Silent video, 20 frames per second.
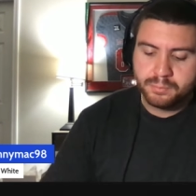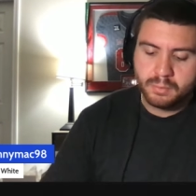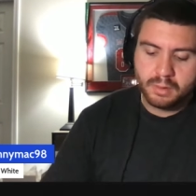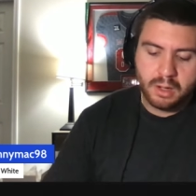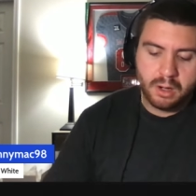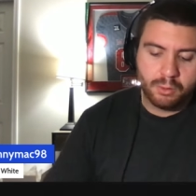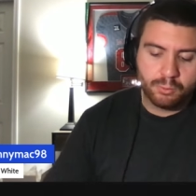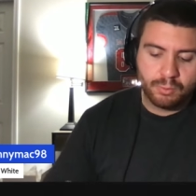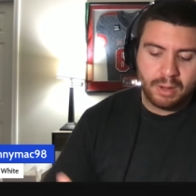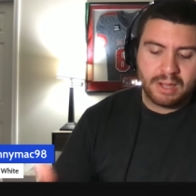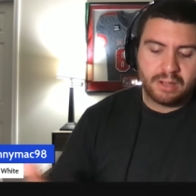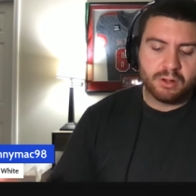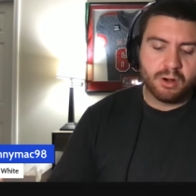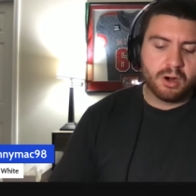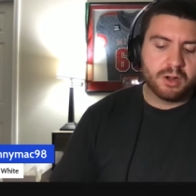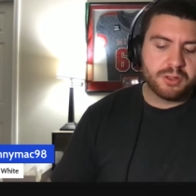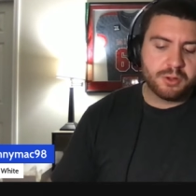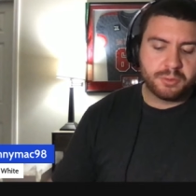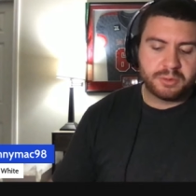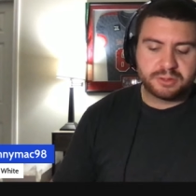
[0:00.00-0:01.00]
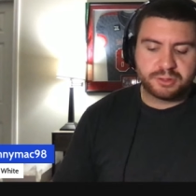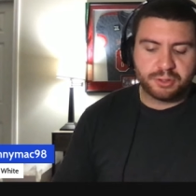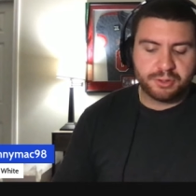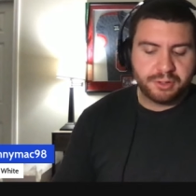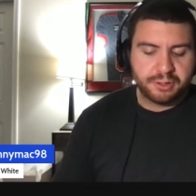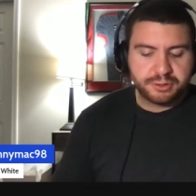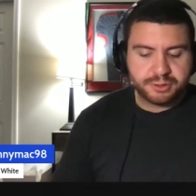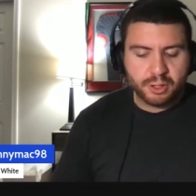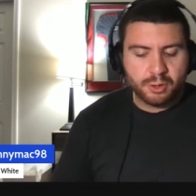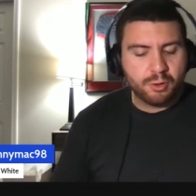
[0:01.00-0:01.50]
Uh, right guard, they're
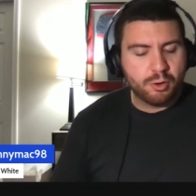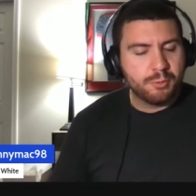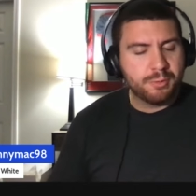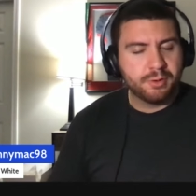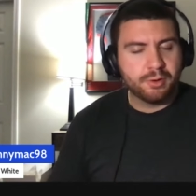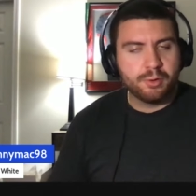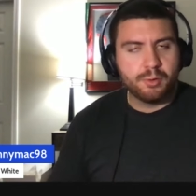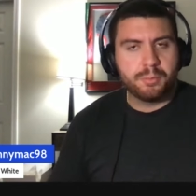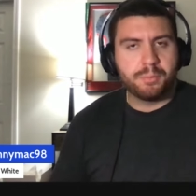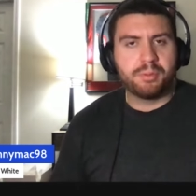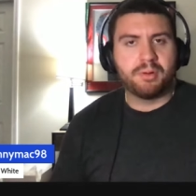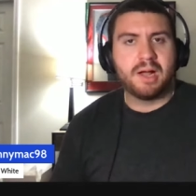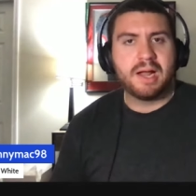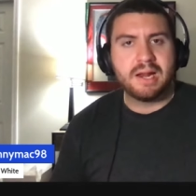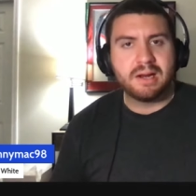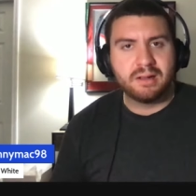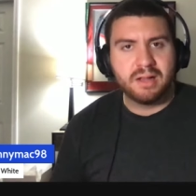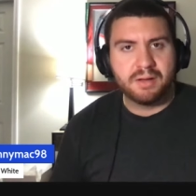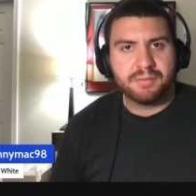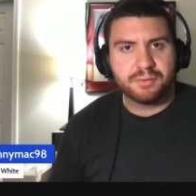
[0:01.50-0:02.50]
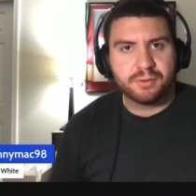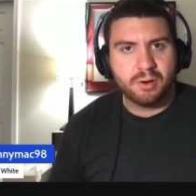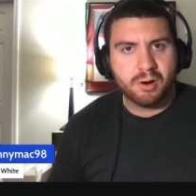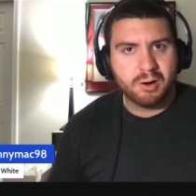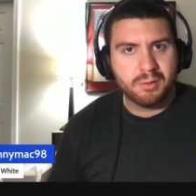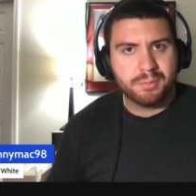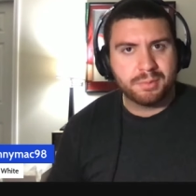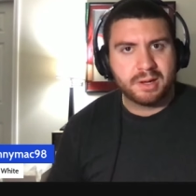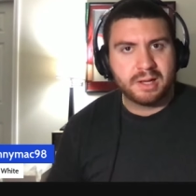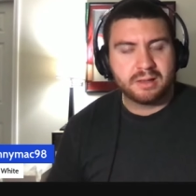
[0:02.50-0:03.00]
returning Joe Huber, who played left
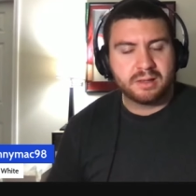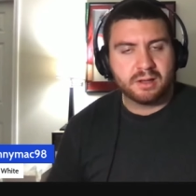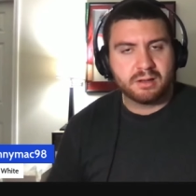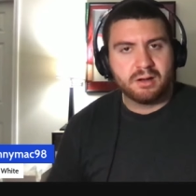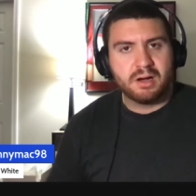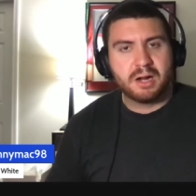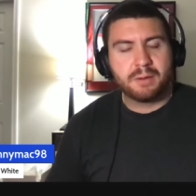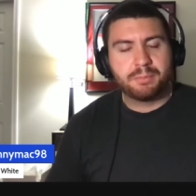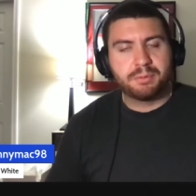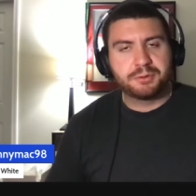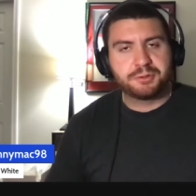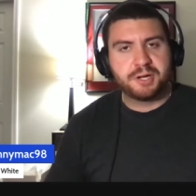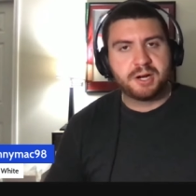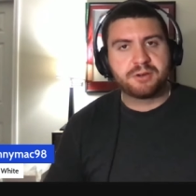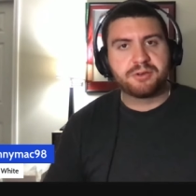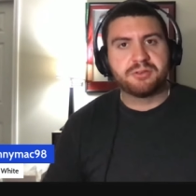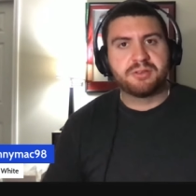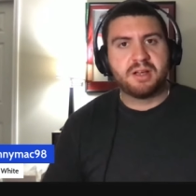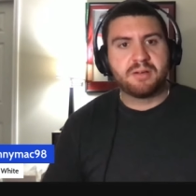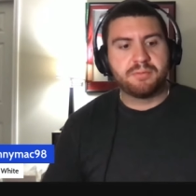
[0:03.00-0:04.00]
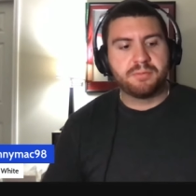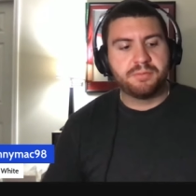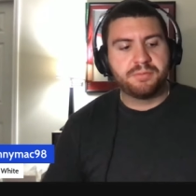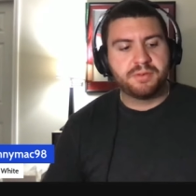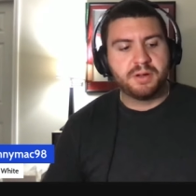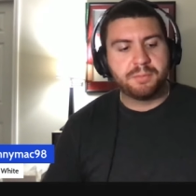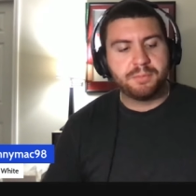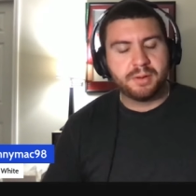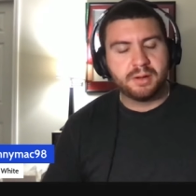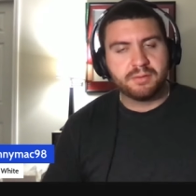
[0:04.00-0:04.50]
guard, but I think a lot of projections have him
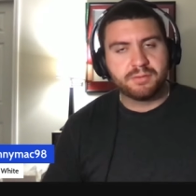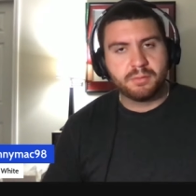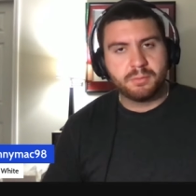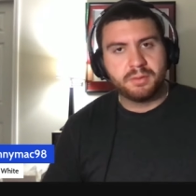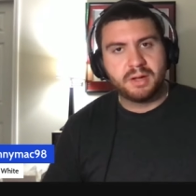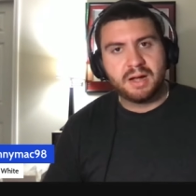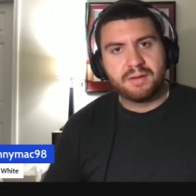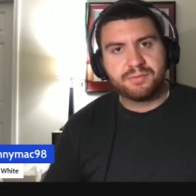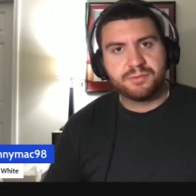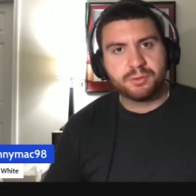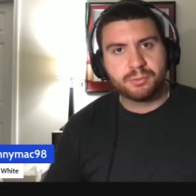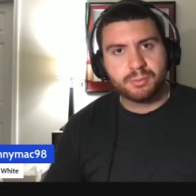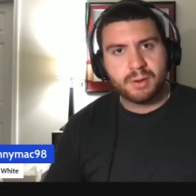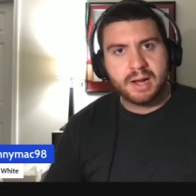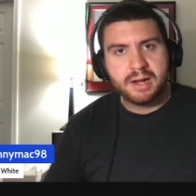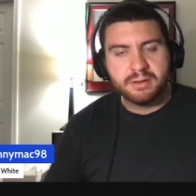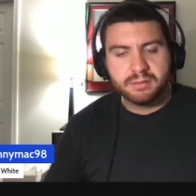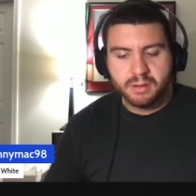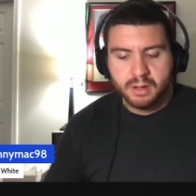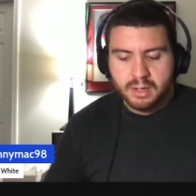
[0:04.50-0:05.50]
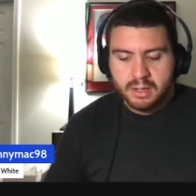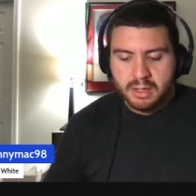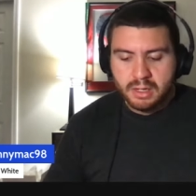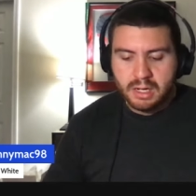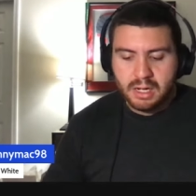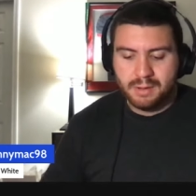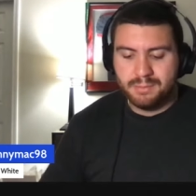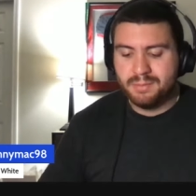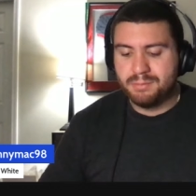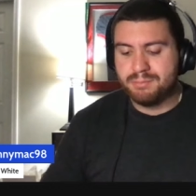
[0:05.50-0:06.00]
flipping from left to right.
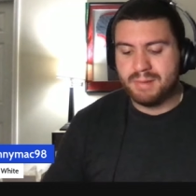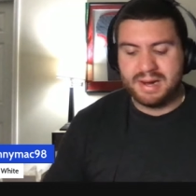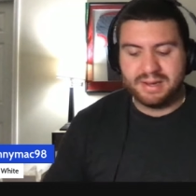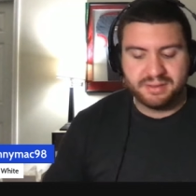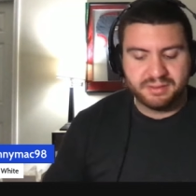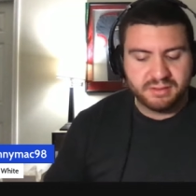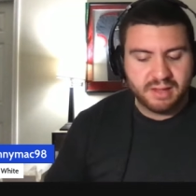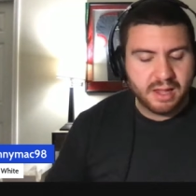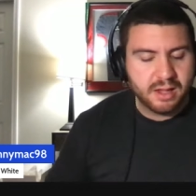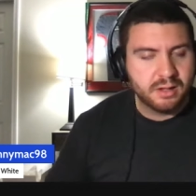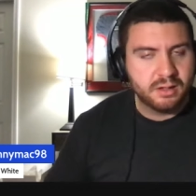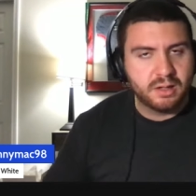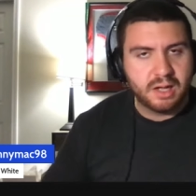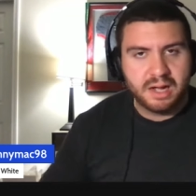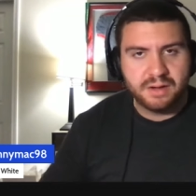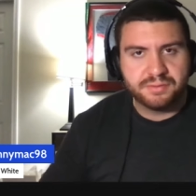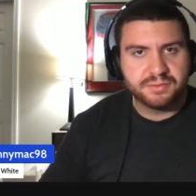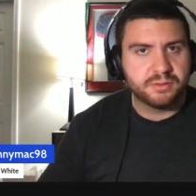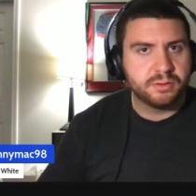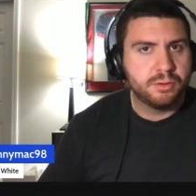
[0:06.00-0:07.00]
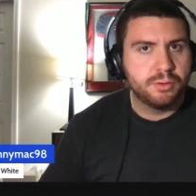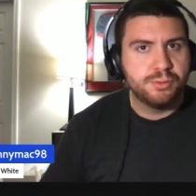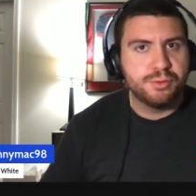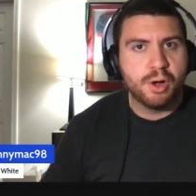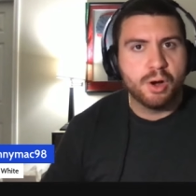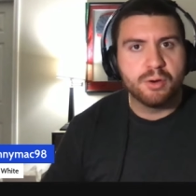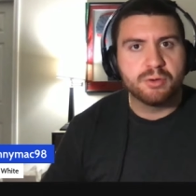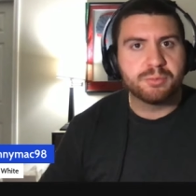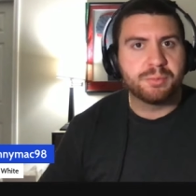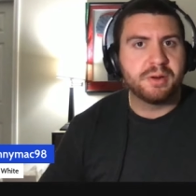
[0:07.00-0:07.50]
Uh, might stay at left, who
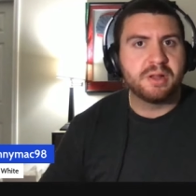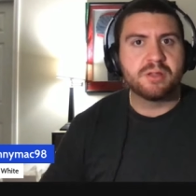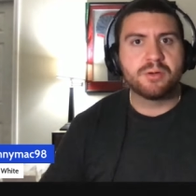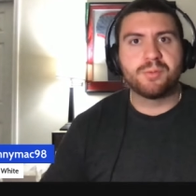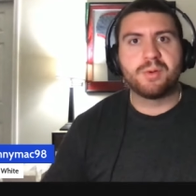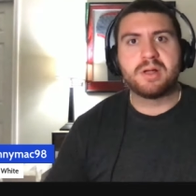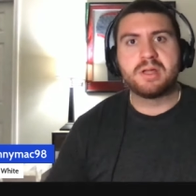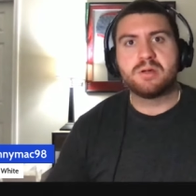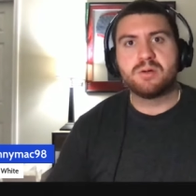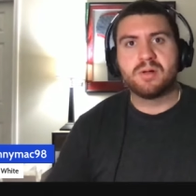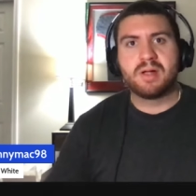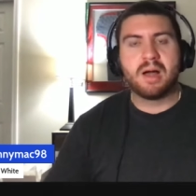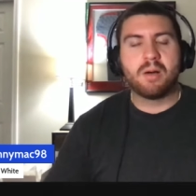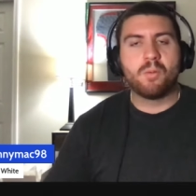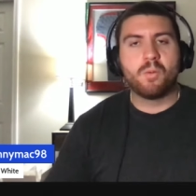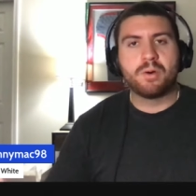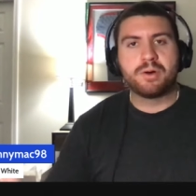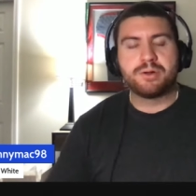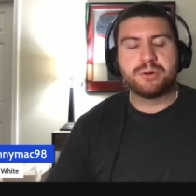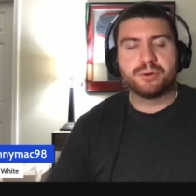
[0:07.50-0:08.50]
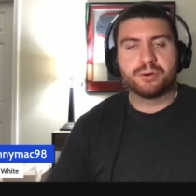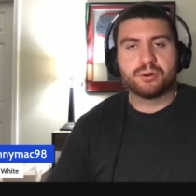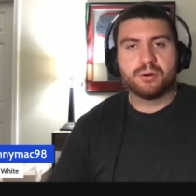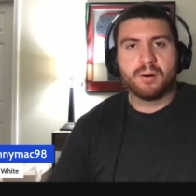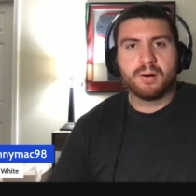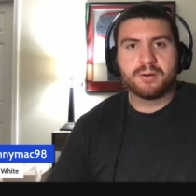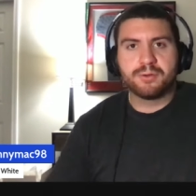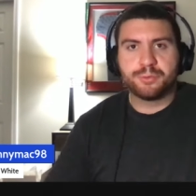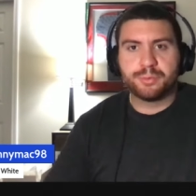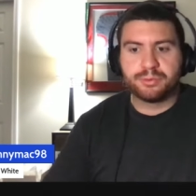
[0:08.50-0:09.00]
knows? But either way, you got one of your
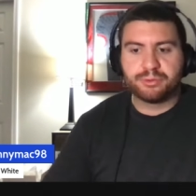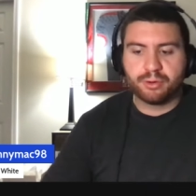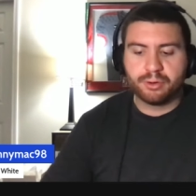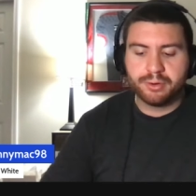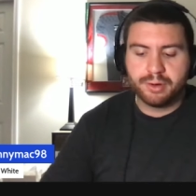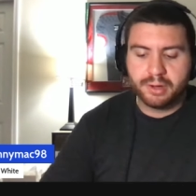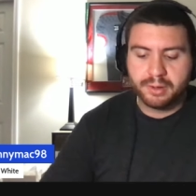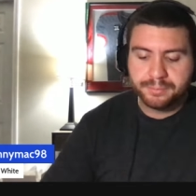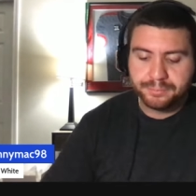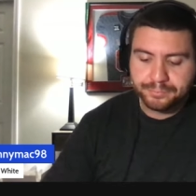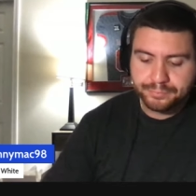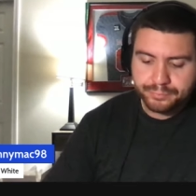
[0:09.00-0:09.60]
guards returning.